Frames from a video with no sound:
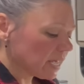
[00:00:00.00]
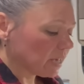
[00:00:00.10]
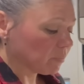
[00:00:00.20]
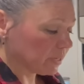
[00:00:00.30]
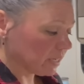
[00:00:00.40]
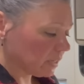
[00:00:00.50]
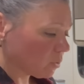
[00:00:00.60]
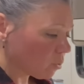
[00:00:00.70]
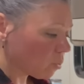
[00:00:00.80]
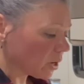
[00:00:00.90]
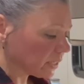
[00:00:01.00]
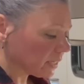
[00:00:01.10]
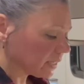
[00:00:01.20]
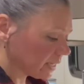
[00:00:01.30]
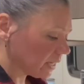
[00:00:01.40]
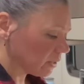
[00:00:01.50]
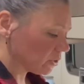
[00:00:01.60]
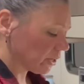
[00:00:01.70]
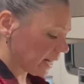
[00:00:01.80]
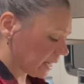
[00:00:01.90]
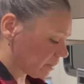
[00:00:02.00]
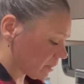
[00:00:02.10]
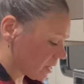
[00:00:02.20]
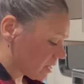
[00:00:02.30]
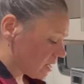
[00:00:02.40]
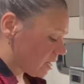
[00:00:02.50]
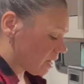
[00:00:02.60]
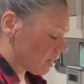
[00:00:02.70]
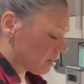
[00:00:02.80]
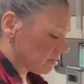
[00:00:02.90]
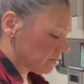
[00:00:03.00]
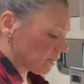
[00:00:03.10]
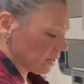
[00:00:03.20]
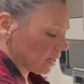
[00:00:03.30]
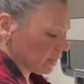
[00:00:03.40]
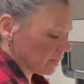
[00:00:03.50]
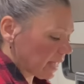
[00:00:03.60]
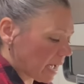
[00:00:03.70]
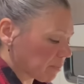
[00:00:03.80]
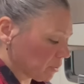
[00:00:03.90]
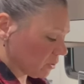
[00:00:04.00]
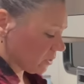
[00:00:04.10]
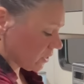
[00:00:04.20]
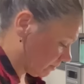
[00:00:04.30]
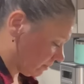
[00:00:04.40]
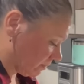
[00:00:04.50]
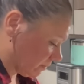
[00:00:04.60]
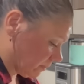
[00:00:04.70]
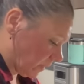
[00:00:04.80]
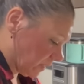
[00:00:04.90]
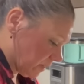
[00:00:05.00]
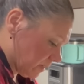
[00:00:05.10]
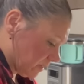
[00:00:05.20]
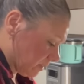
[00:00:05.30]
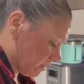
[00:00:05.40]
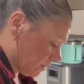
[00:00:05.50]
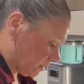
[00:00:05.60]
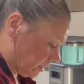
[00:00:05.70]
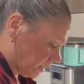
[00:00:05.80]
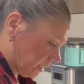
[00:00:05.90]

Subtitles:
And we need 1 kilogram of apples. All right,